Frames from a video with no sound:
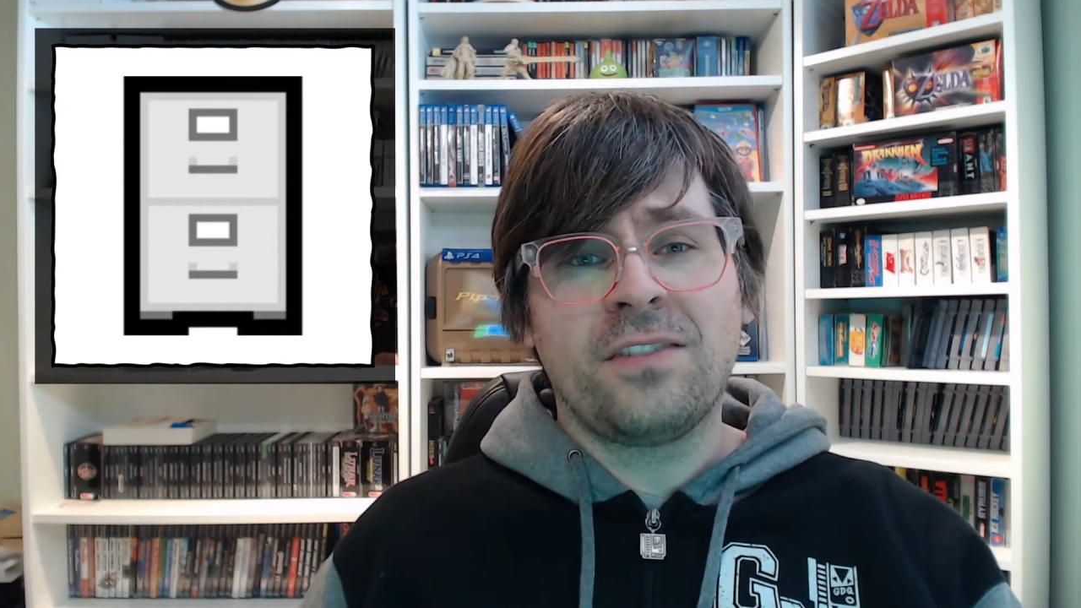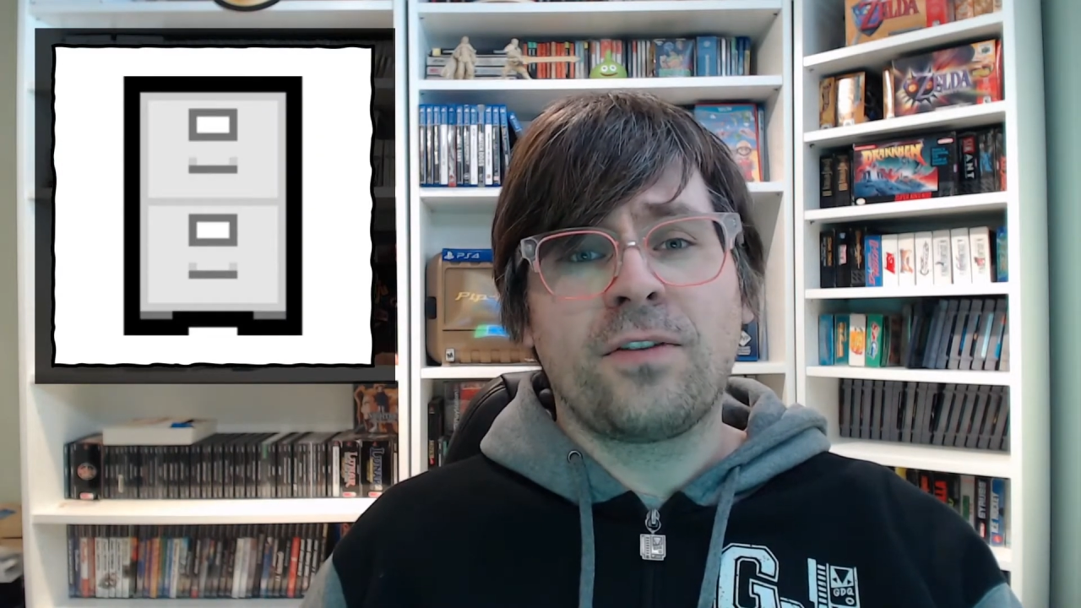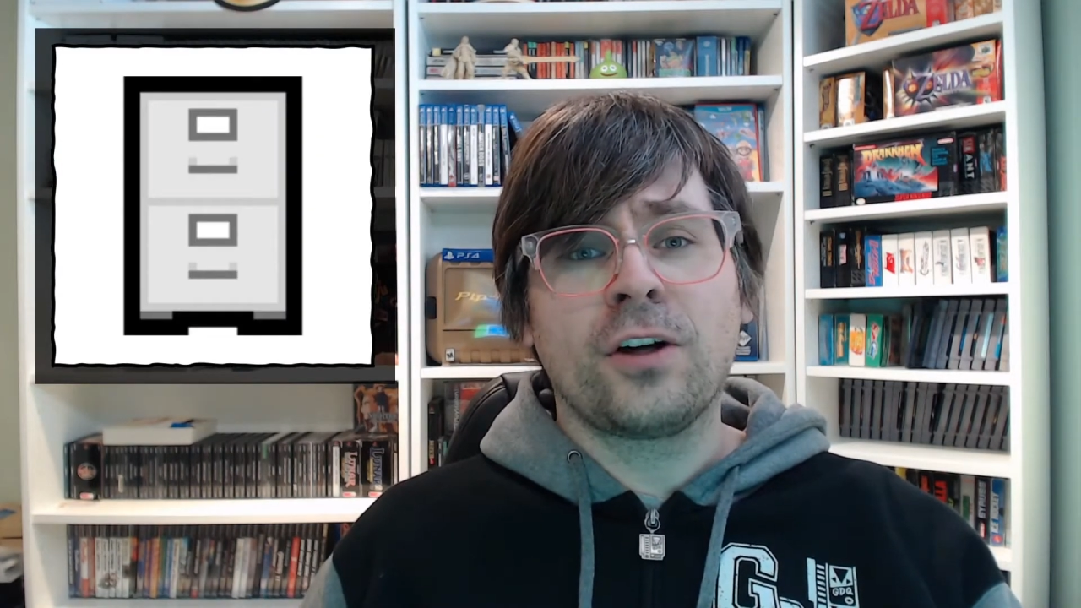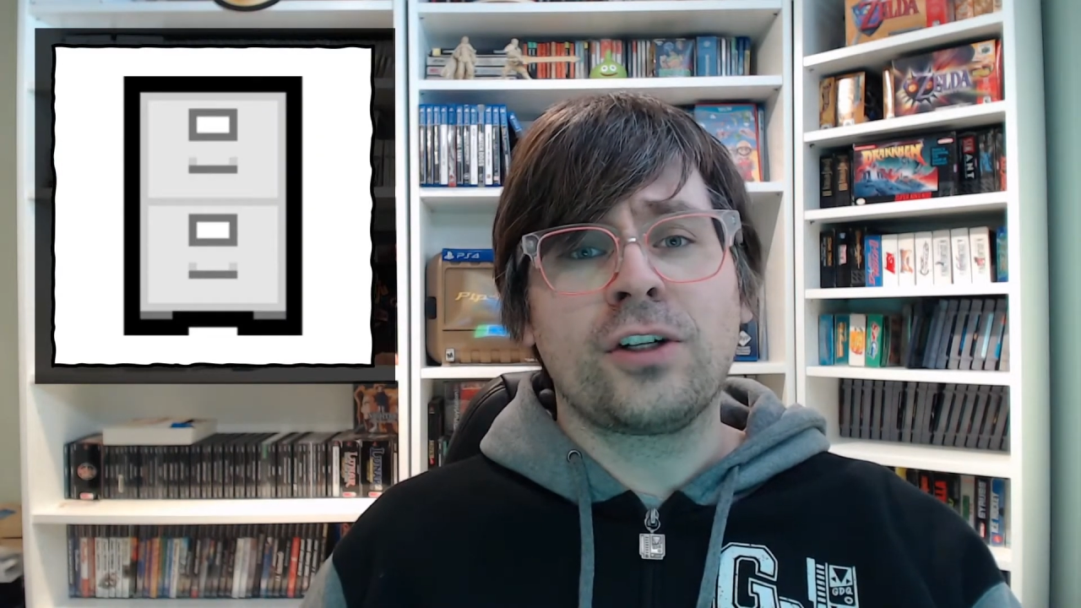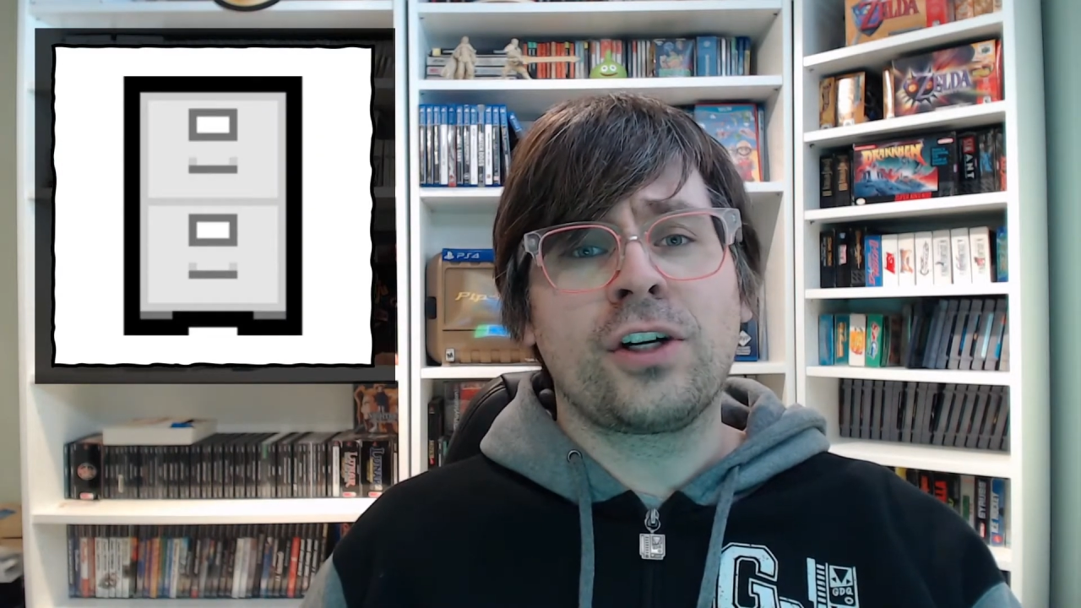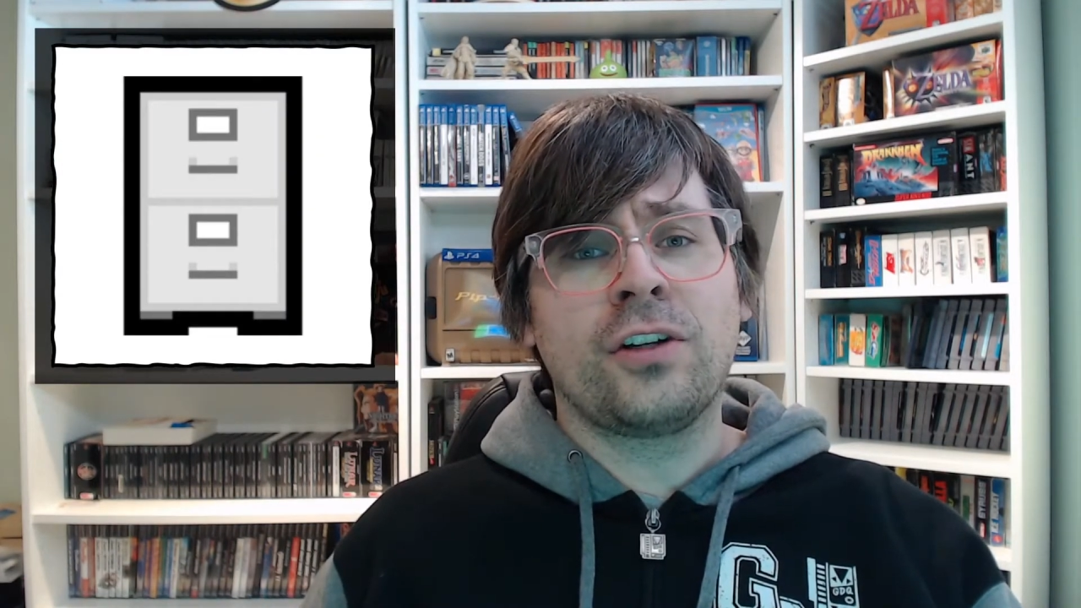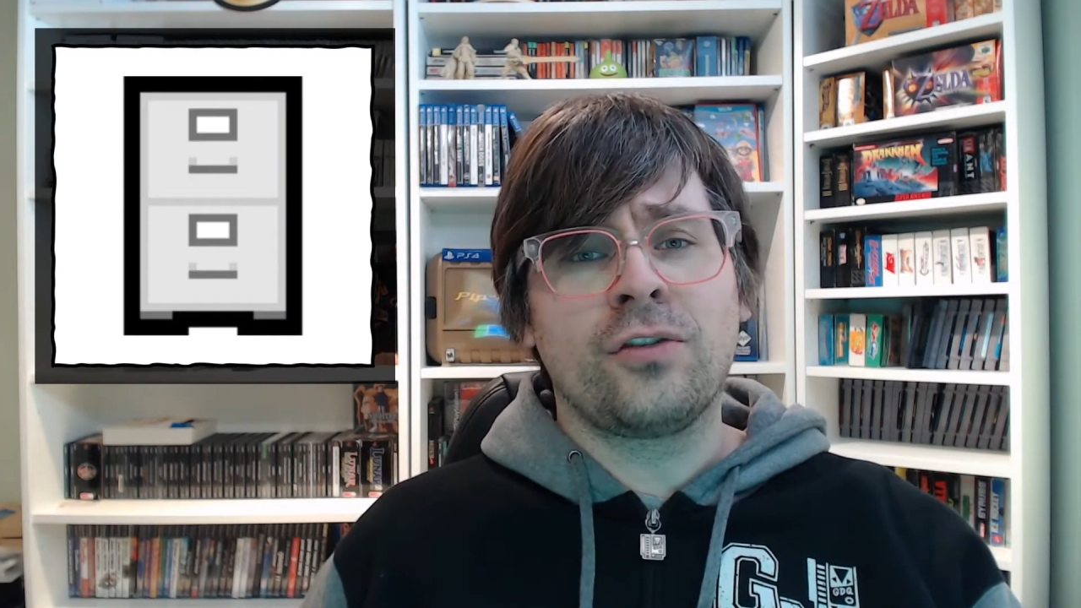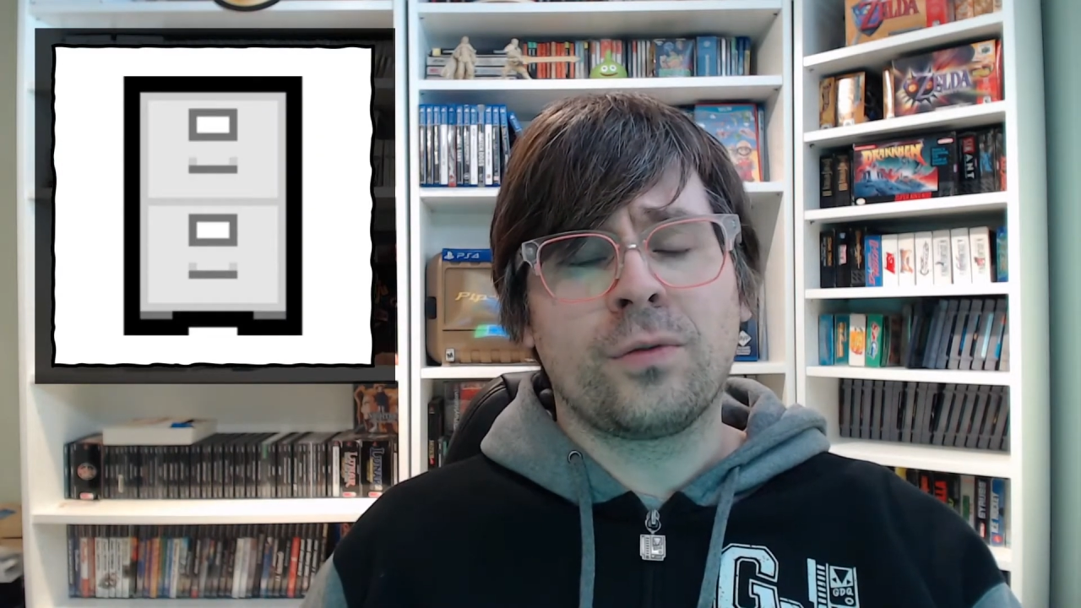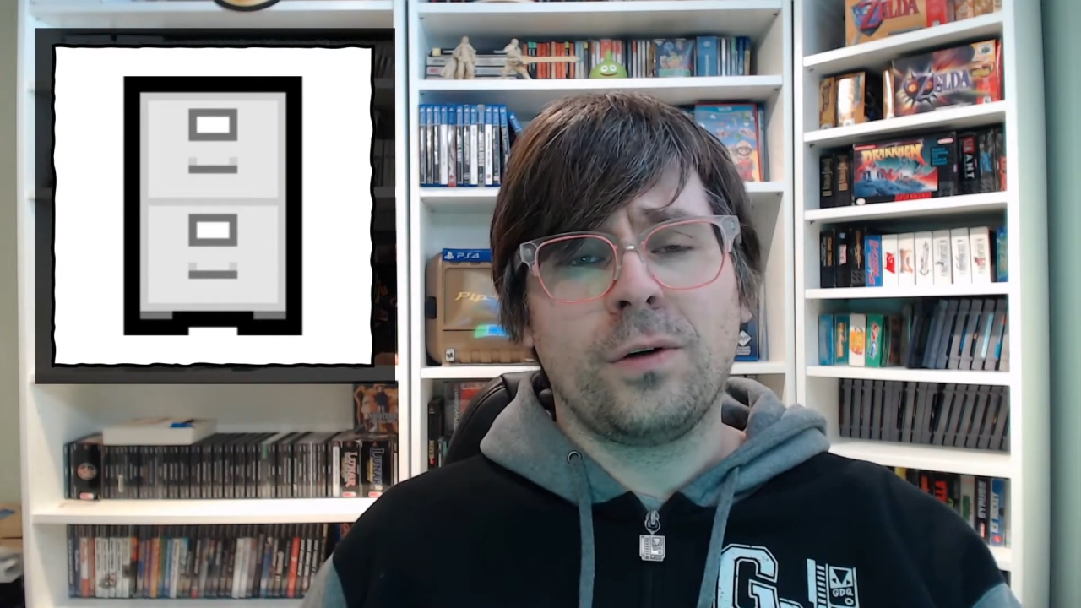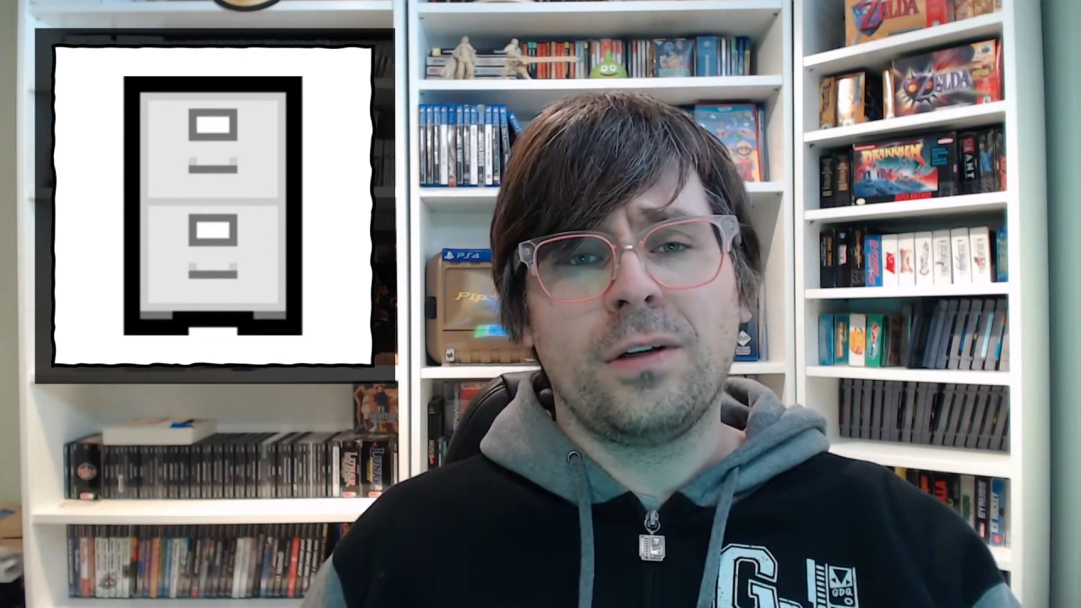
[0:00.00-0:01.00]
version
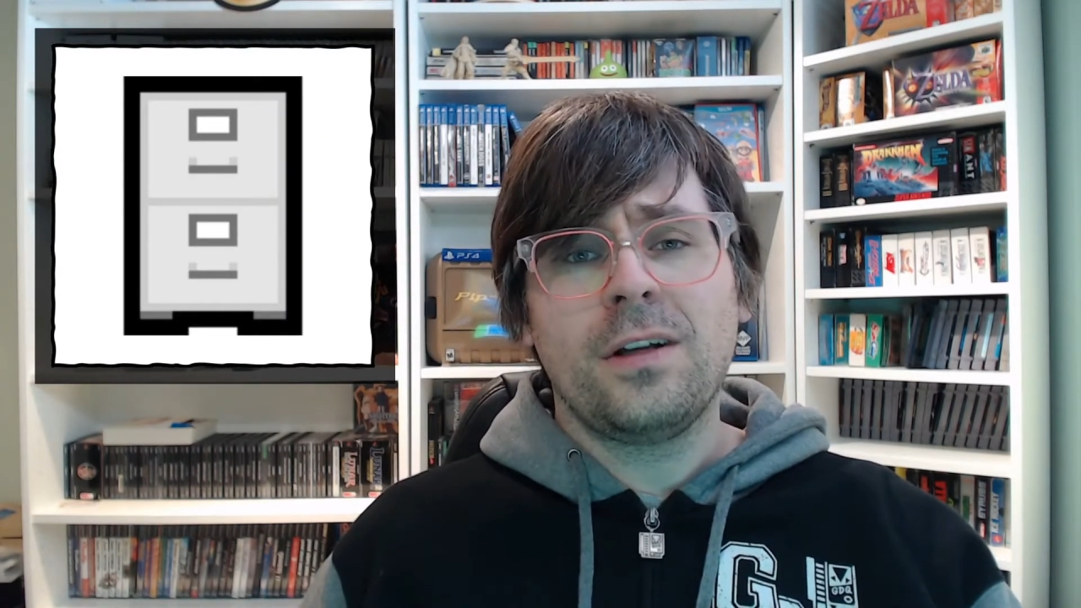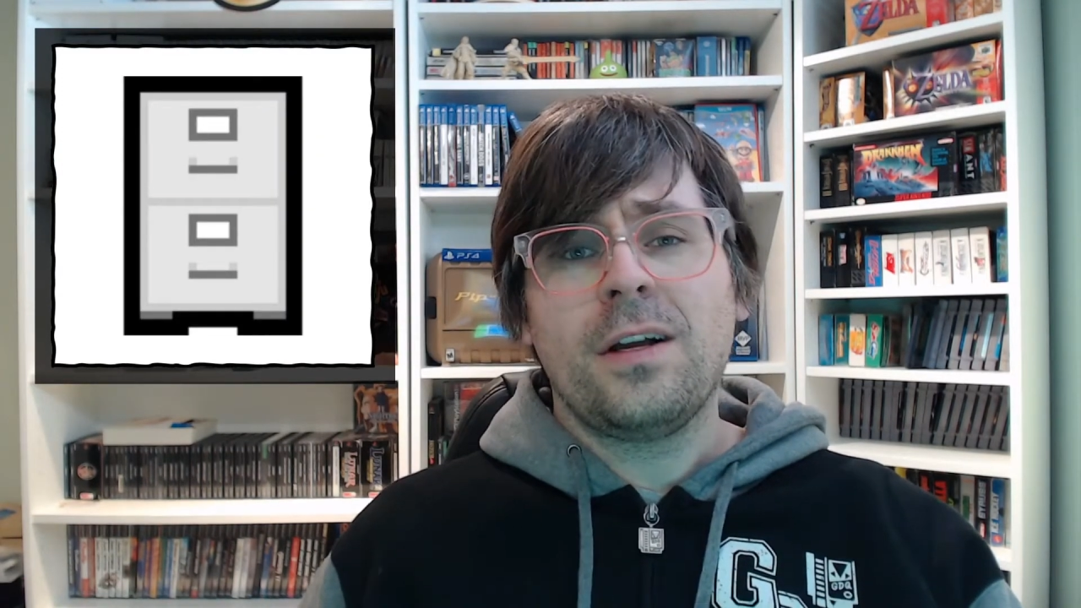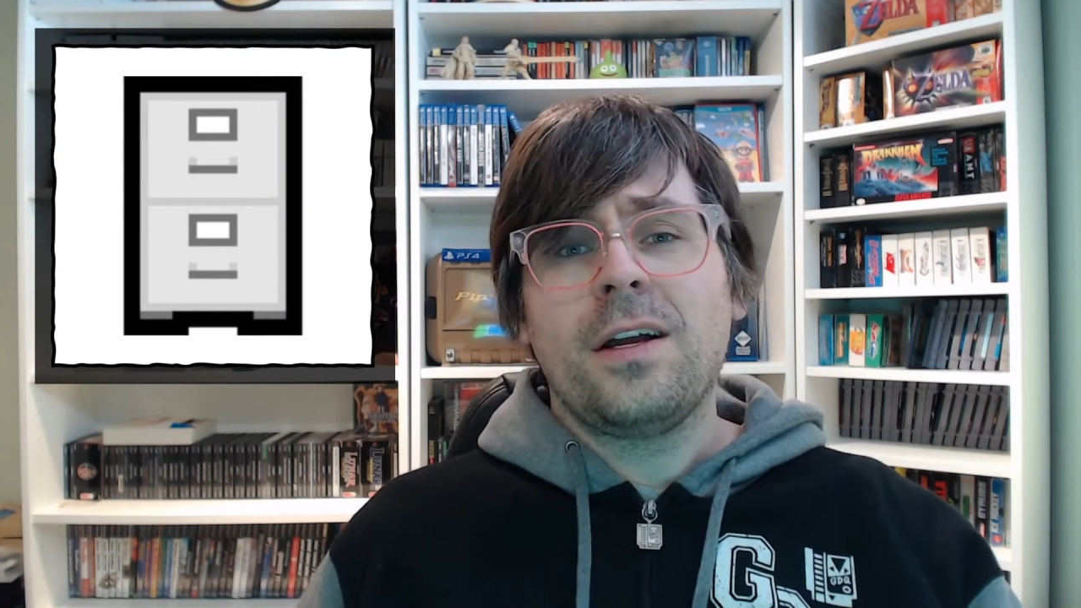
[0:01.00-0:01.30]
control.